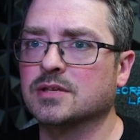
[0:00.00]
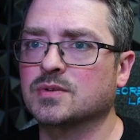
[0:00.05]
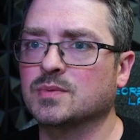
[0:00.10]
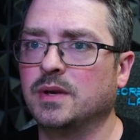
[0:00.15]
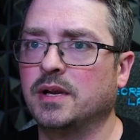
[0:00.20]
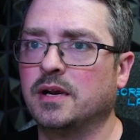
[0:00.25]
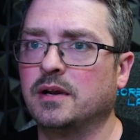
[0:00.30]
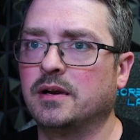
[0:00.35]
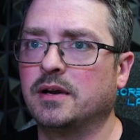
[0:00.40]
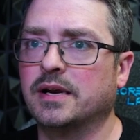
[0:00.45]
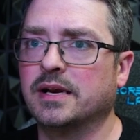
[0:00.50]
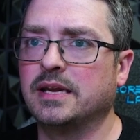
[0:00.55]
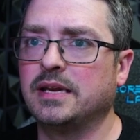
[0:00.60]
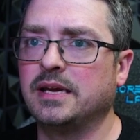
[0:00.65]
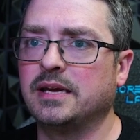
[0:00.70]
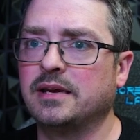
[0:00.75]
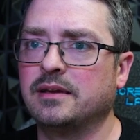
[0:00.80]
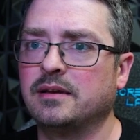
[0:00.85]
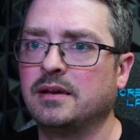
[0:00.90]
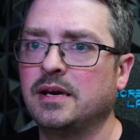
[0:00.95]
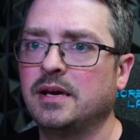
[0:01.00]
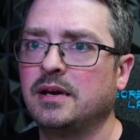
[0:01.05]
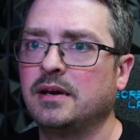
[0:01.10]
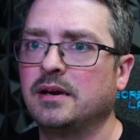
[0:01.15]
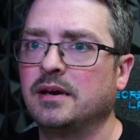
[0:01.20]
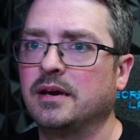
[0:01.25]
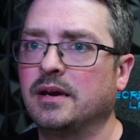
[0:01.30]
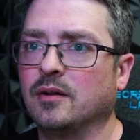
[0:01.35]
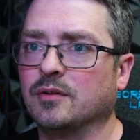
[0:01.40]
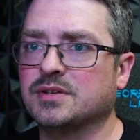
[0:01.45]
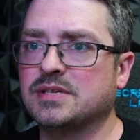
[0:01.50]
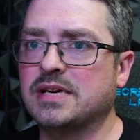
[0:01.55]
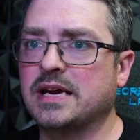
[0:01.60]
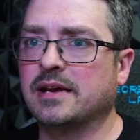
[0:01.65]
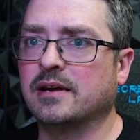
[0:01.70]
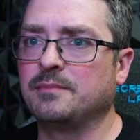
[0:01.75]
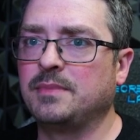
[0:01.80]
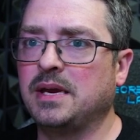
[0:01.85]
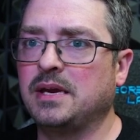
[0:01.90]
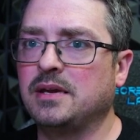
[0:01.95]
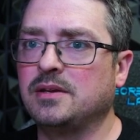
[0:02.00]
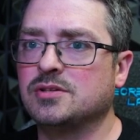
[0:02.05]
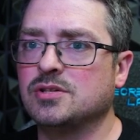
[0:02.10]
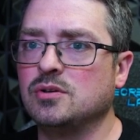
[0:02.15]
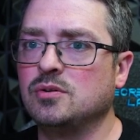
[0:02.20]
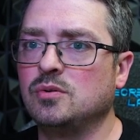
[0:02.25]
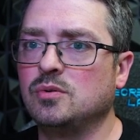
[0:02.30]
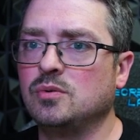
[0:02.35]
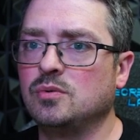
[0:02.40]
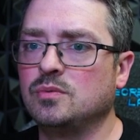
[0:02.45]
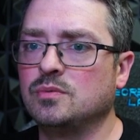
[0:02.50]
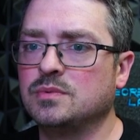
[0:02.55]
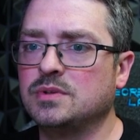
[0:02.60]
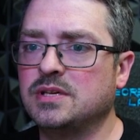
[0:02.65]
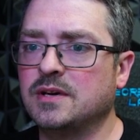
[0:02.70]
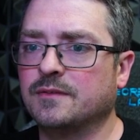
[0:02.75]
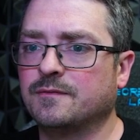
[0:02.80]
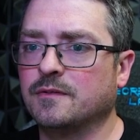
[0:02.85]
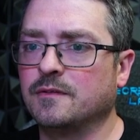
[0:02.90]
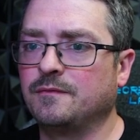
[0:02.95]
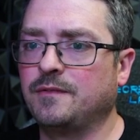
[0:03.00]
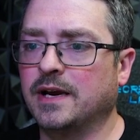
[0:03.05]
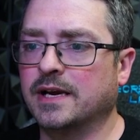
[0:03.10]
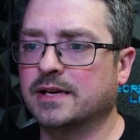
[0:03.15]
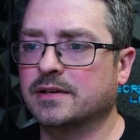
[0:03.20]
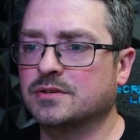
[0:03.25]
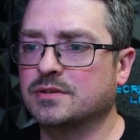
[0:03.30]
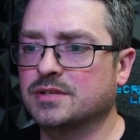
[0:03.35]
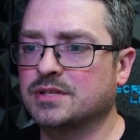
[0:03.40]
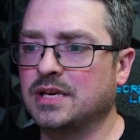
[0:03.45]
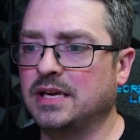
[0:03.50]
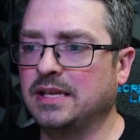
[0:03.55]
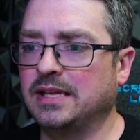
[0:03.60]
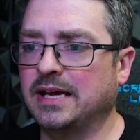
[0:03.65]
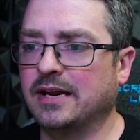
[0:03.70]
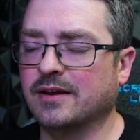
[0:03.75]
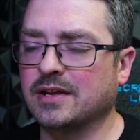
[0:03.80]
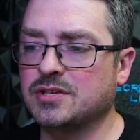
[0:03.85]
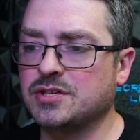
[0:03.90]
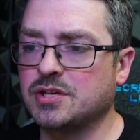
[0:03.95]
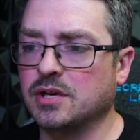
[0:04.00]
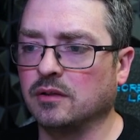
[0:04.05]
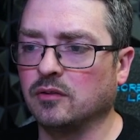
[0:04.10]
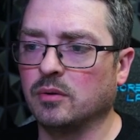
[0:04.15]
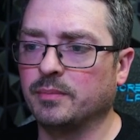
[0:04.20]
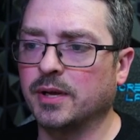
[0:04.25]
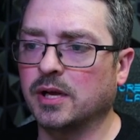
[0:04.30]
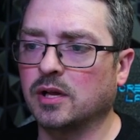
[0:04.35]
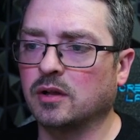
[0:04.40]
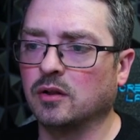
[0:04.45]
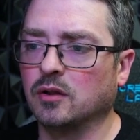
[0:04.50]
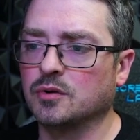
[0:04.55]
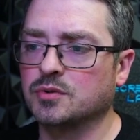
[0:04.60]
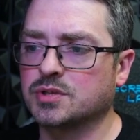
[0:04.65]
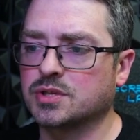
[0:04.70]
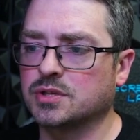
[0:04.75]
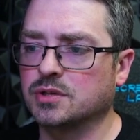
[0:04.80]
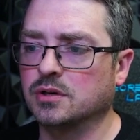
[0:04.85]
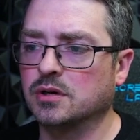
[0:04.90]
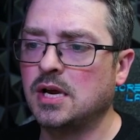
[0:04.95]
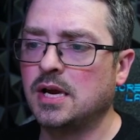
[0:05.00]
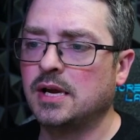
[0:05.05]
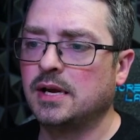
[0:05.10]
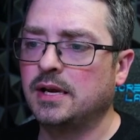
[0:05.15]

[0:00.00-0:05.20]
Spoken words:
one here. I can hit, it'll take me to different vectors, and that'll get you a little bit closer.